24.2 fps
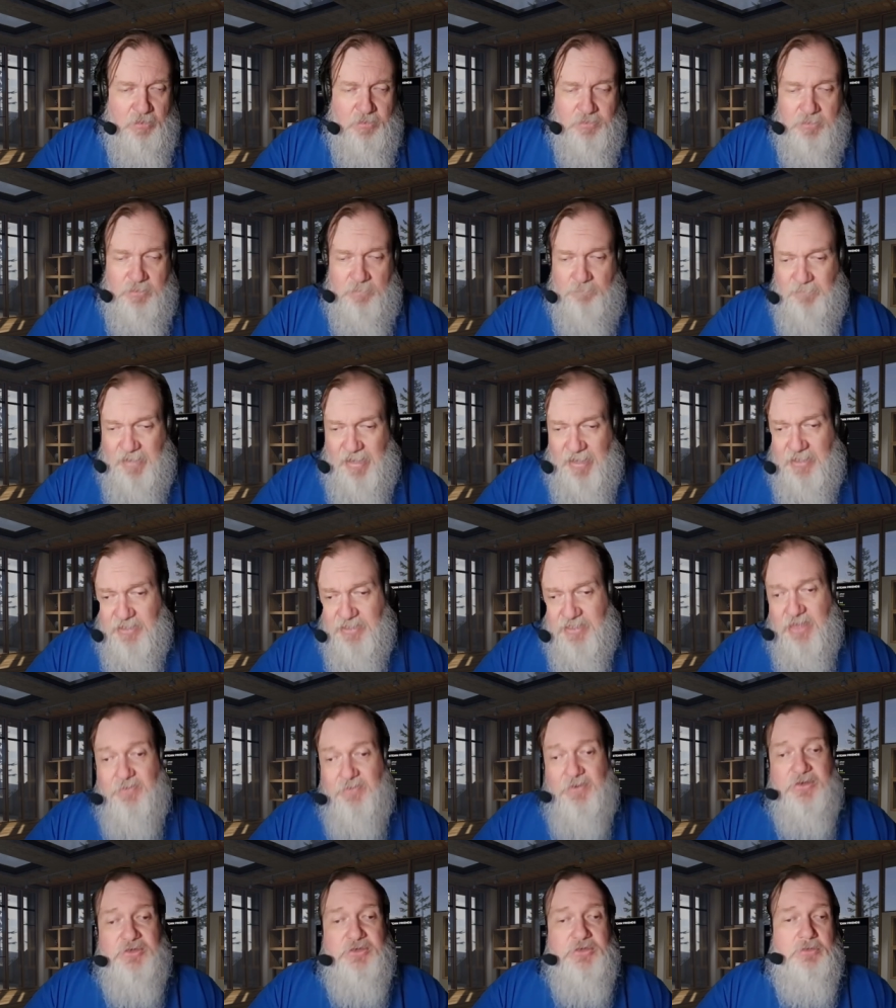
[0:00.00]
The main
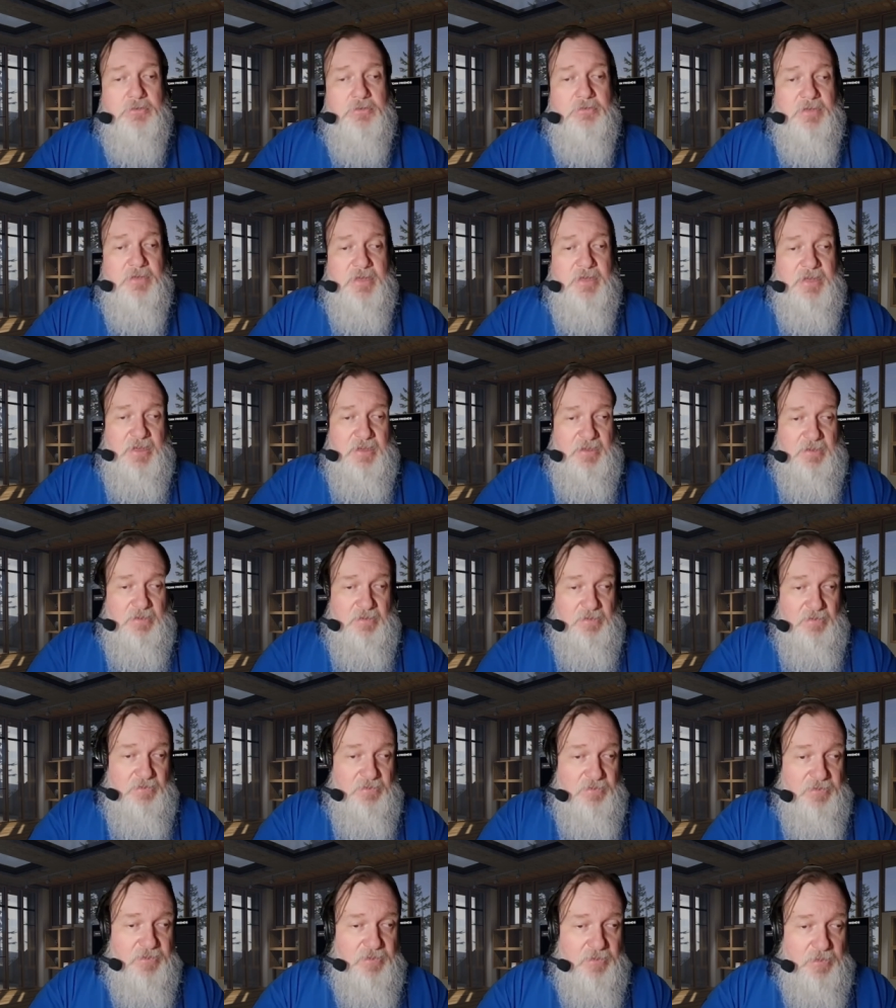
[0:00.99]
character
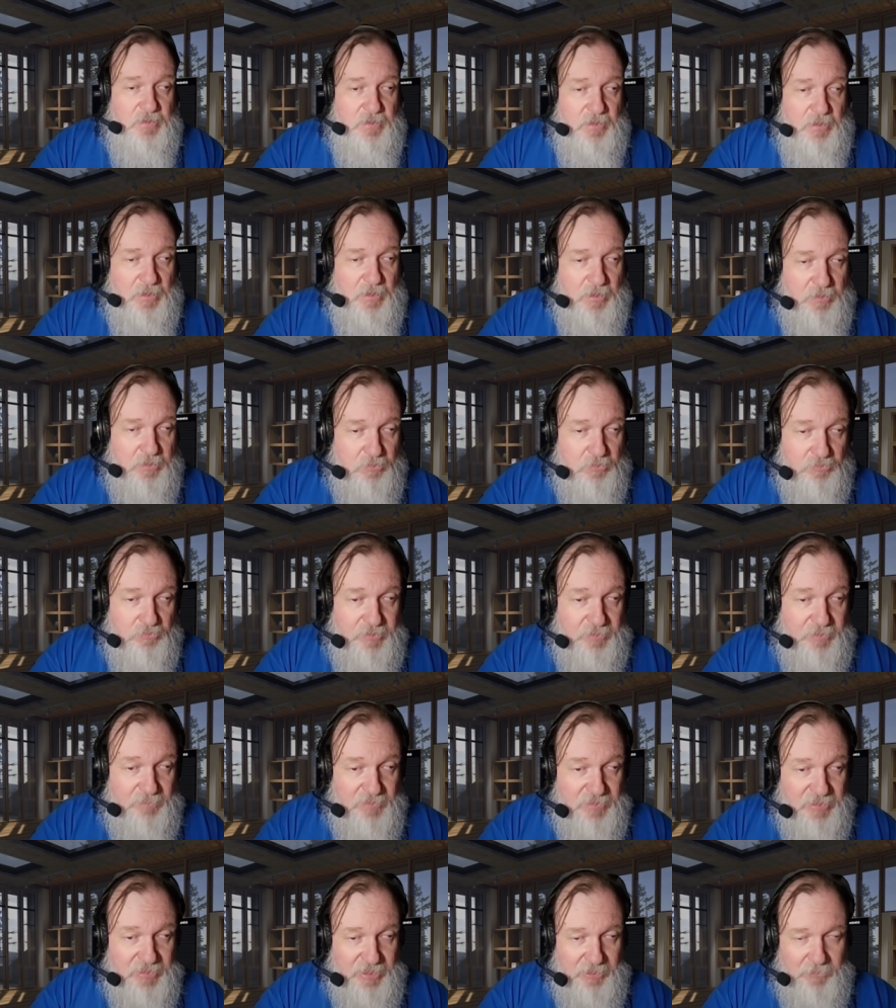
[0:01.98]
is a girl
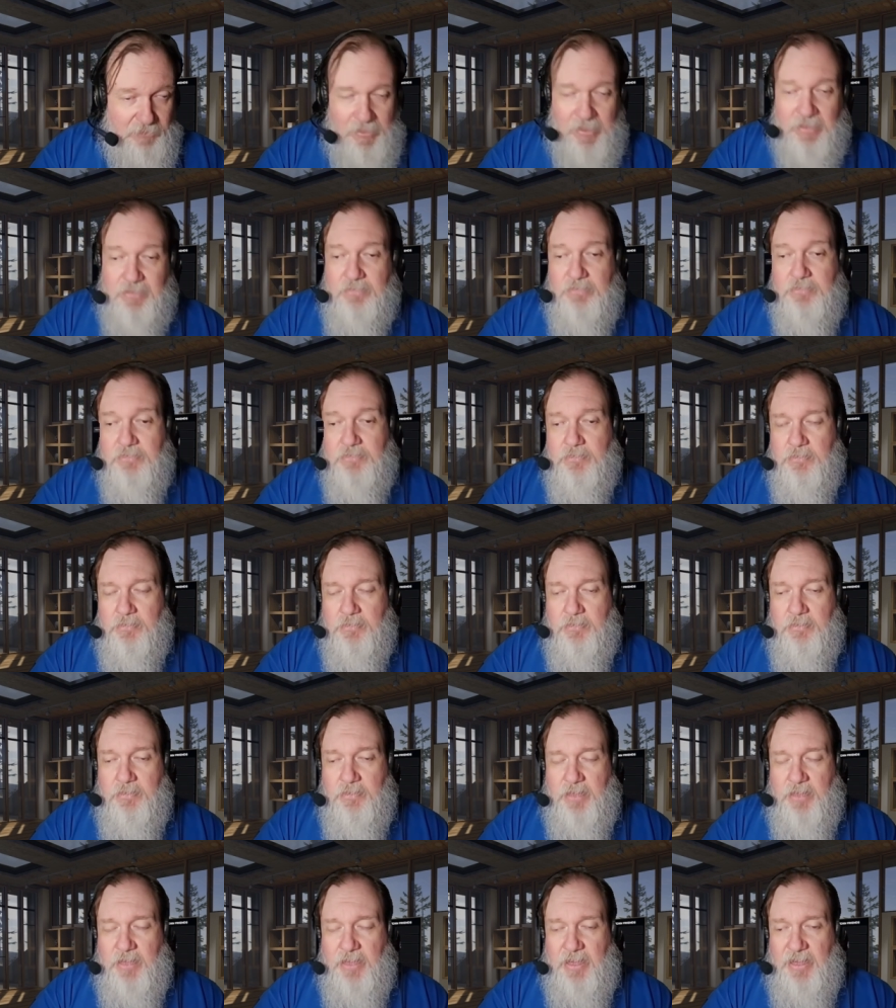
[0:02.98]
named
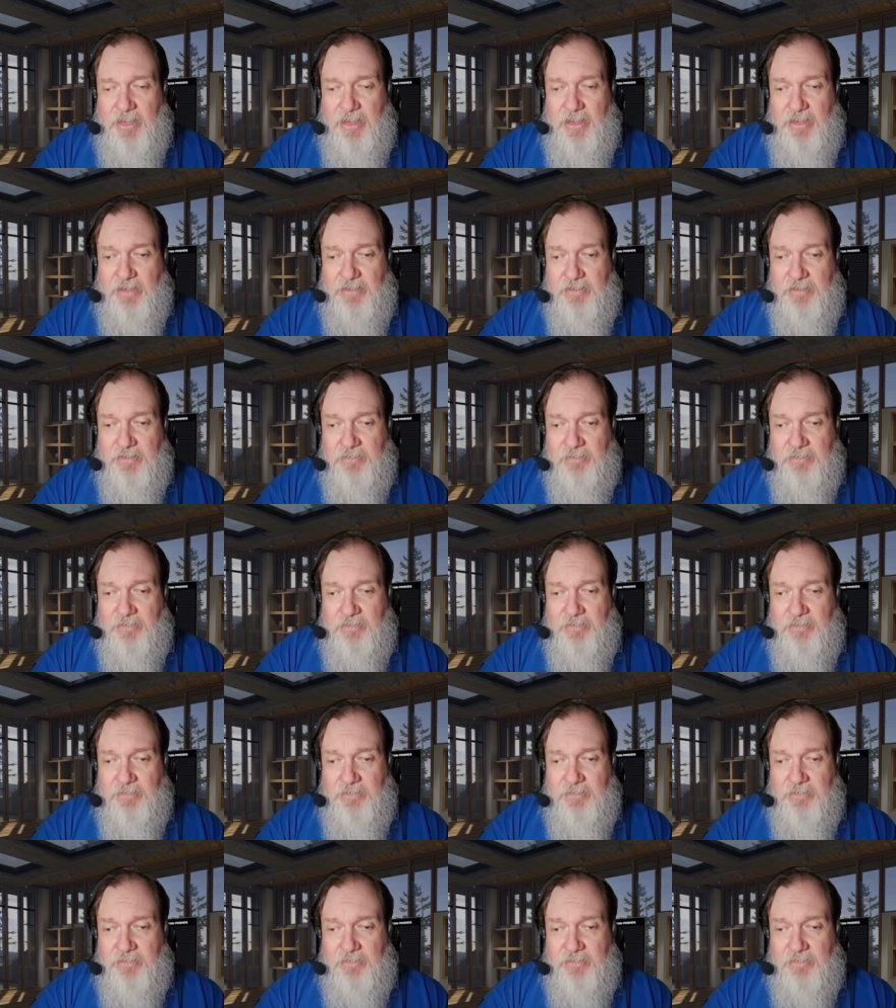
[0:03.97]
Lyra, and